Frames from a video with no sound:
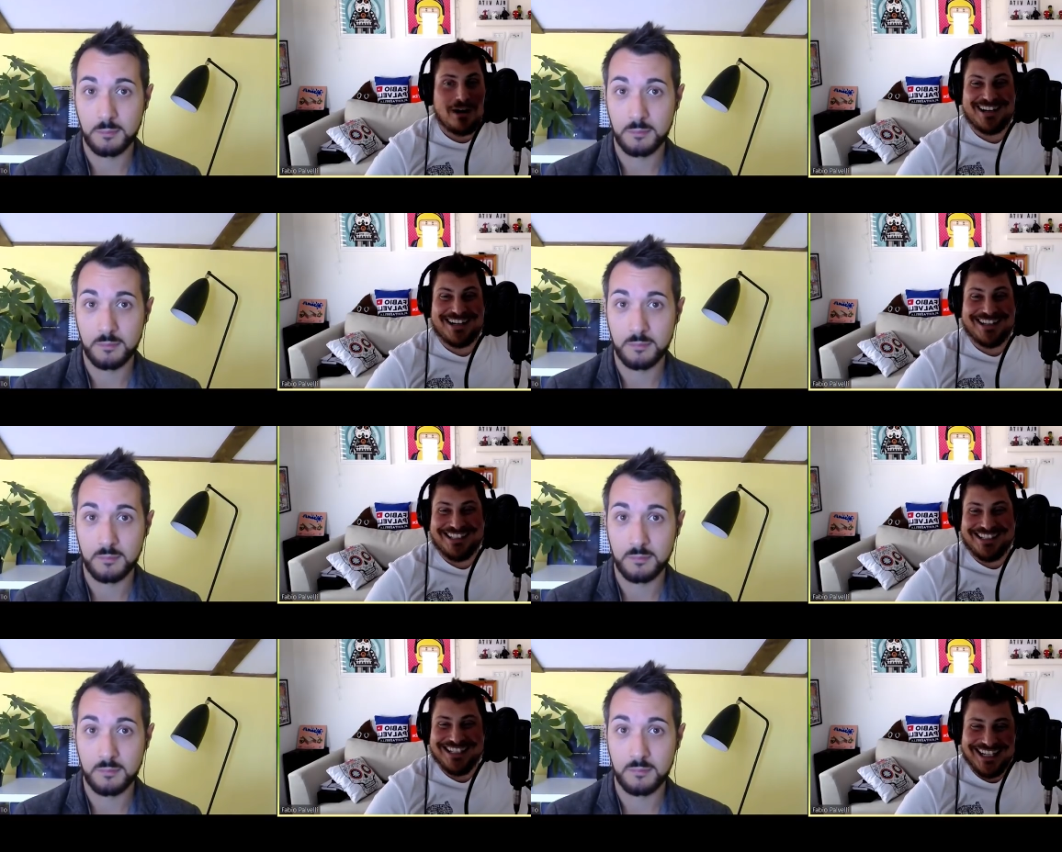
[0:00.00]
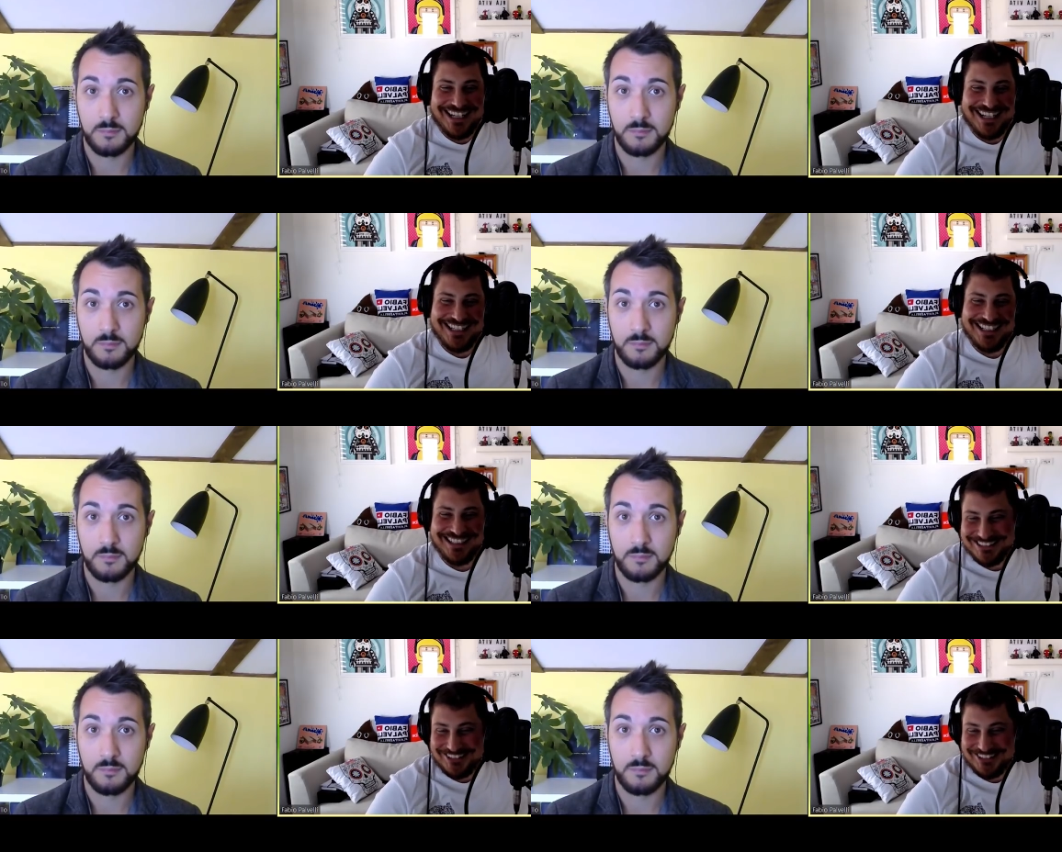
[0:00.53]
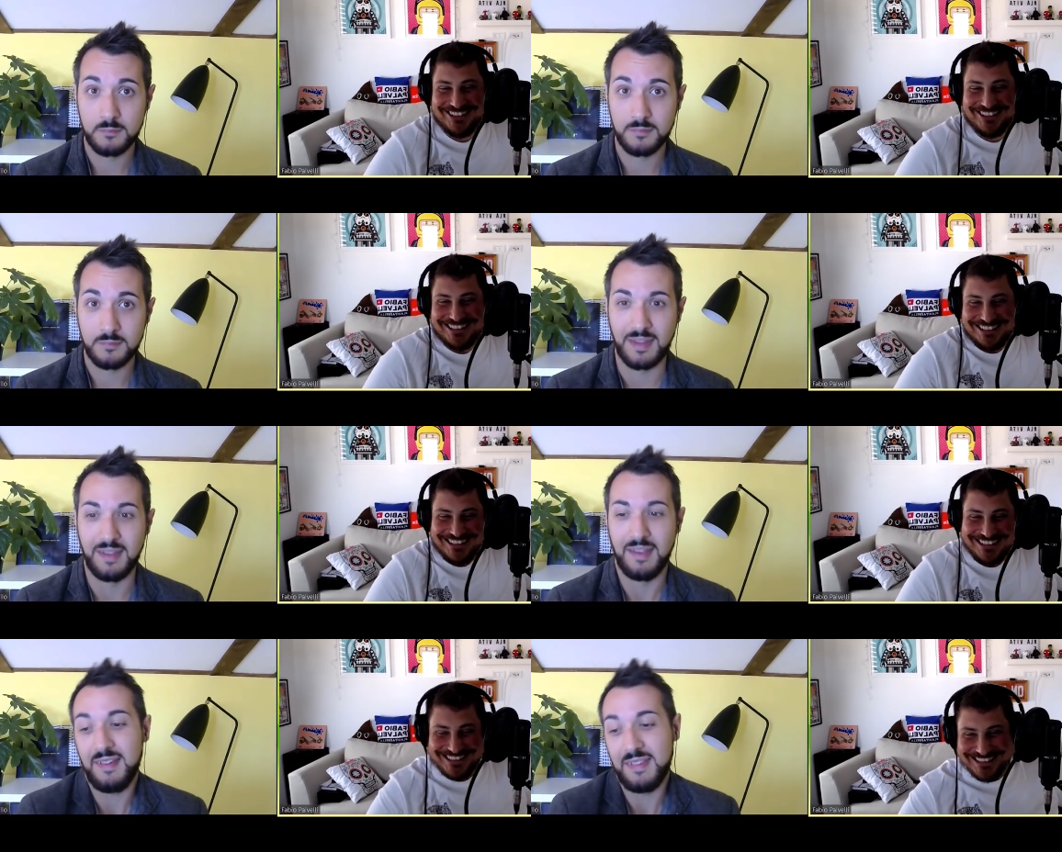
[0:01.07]
Speaker 1: in marketing. So
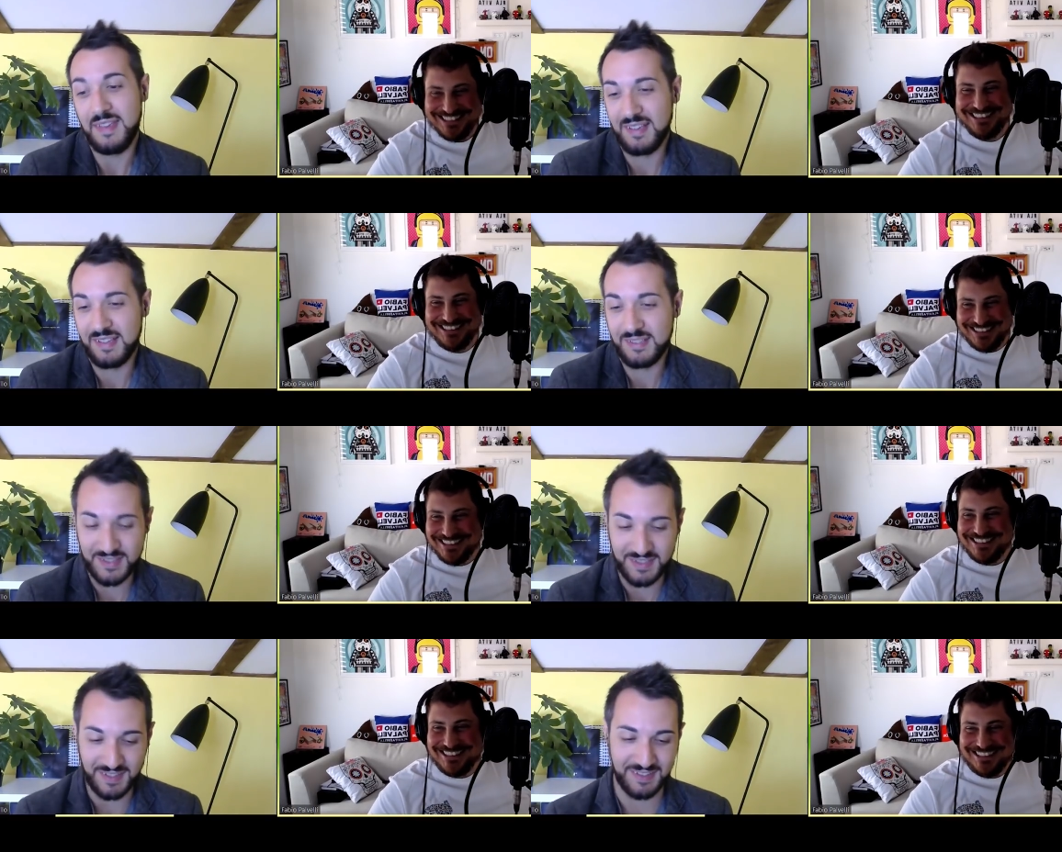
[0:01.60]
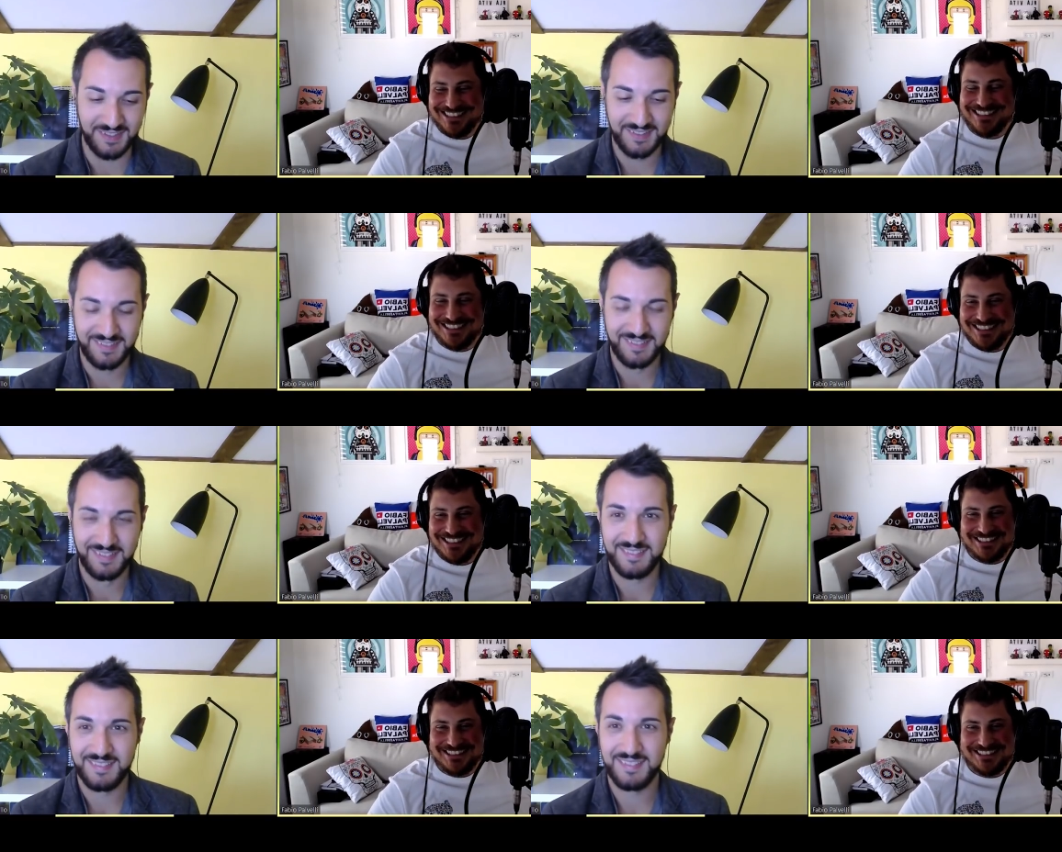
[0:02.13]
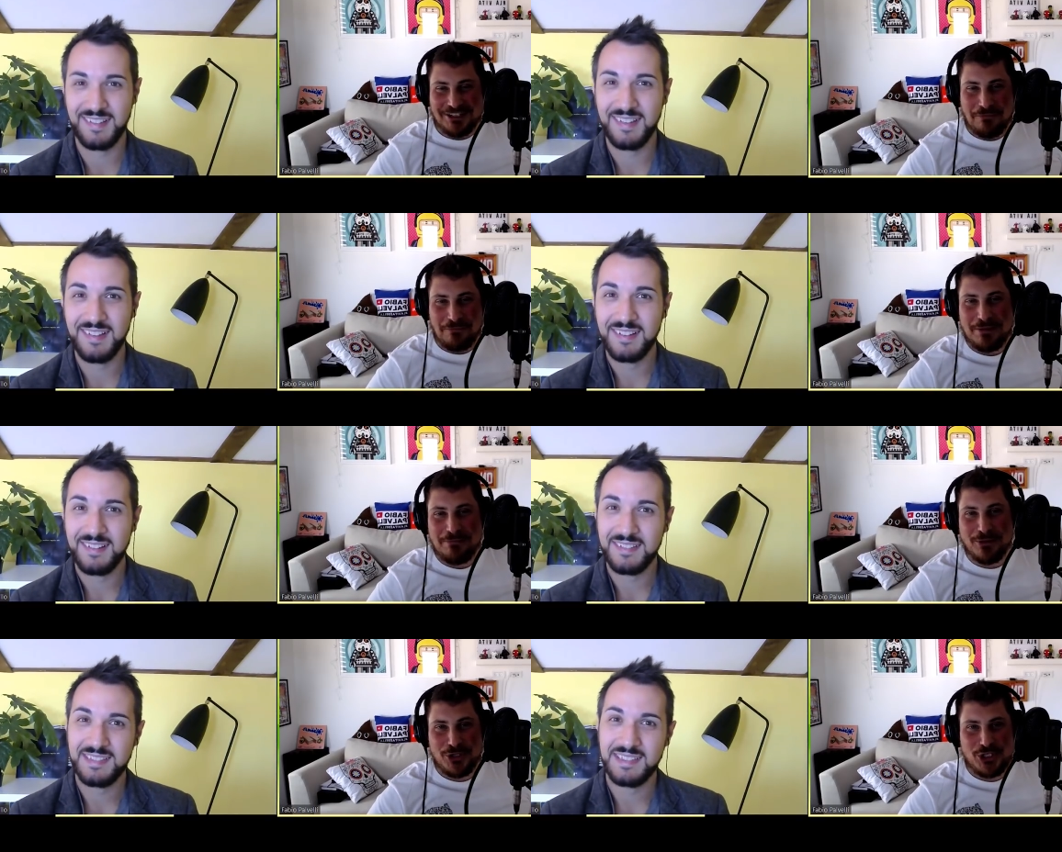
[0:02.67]
yeah, see. So
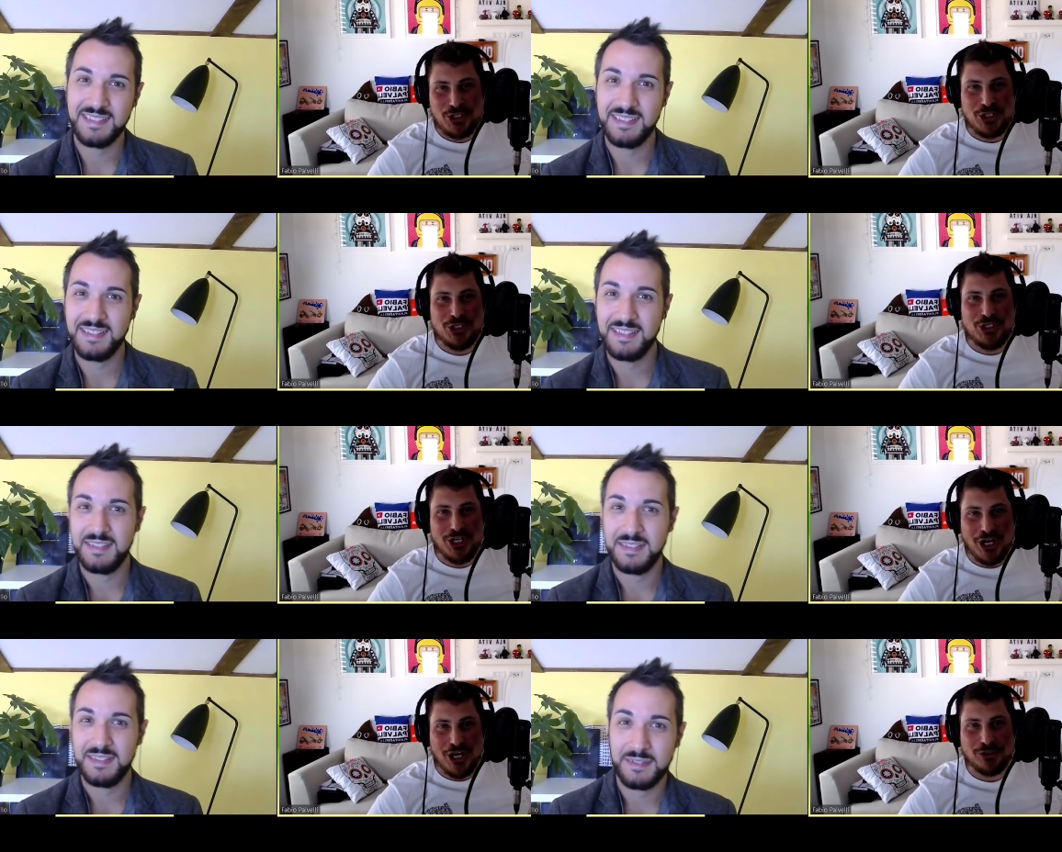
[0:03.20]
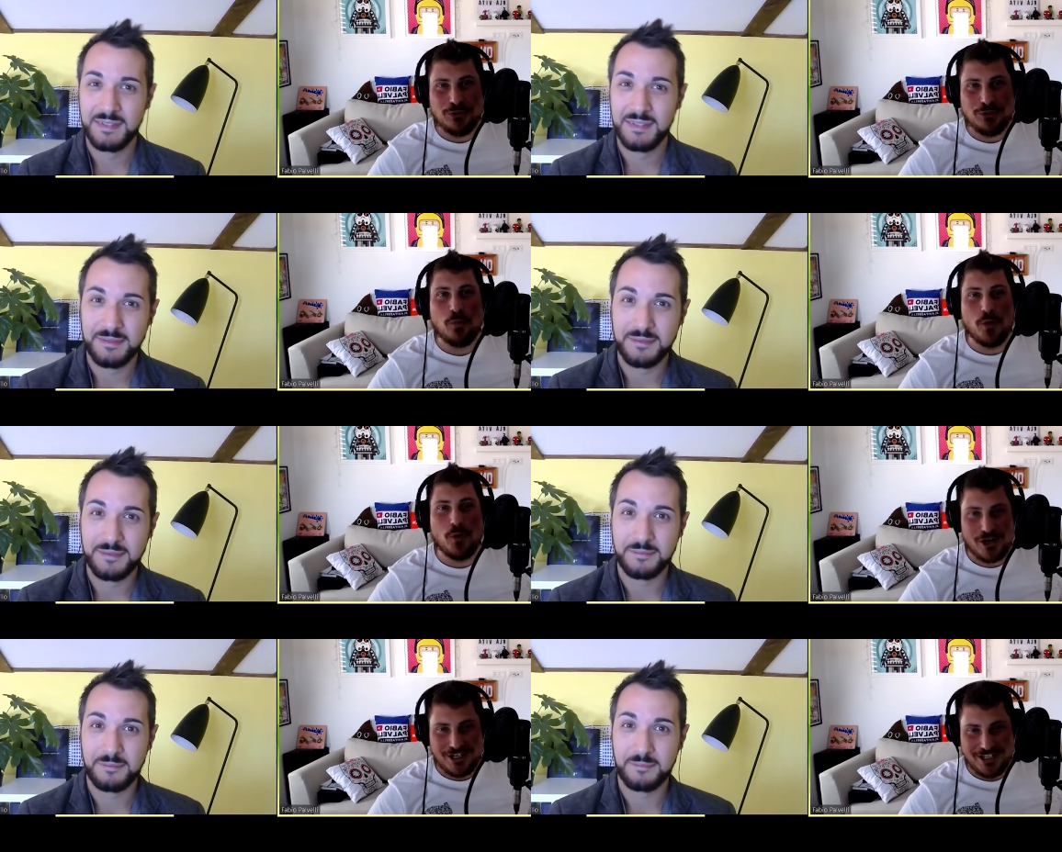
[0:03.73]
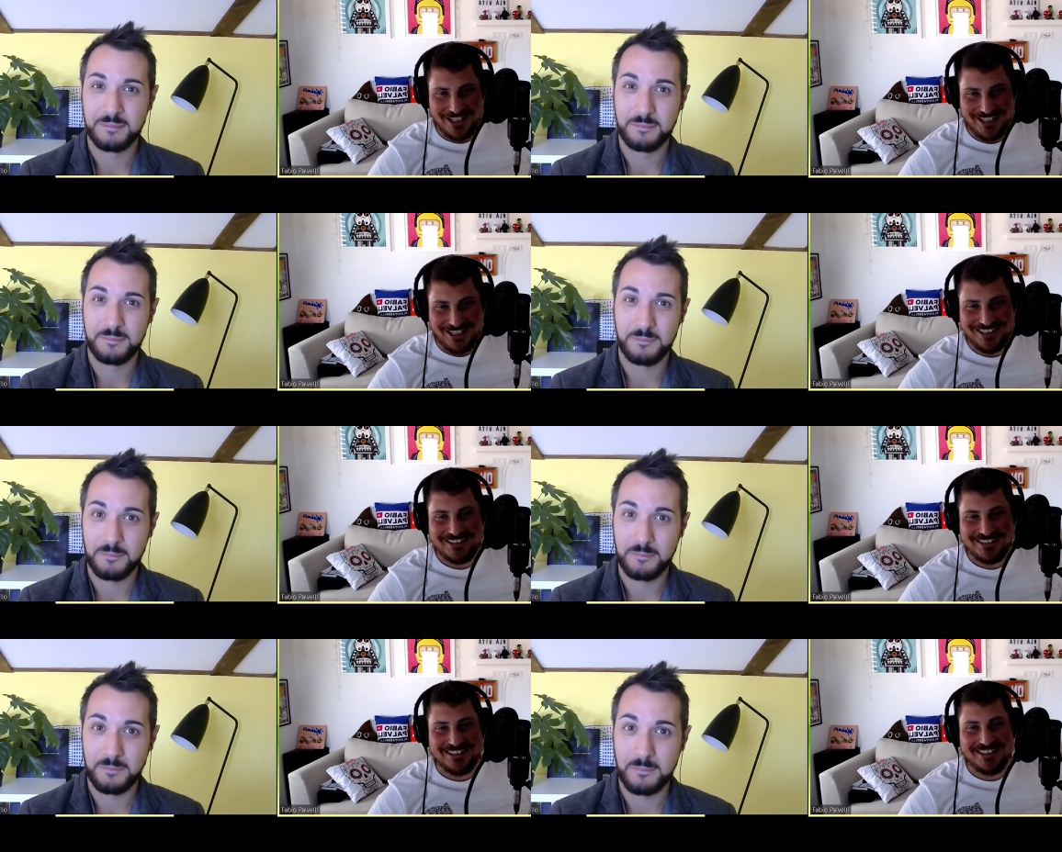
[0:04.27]
people should not worry.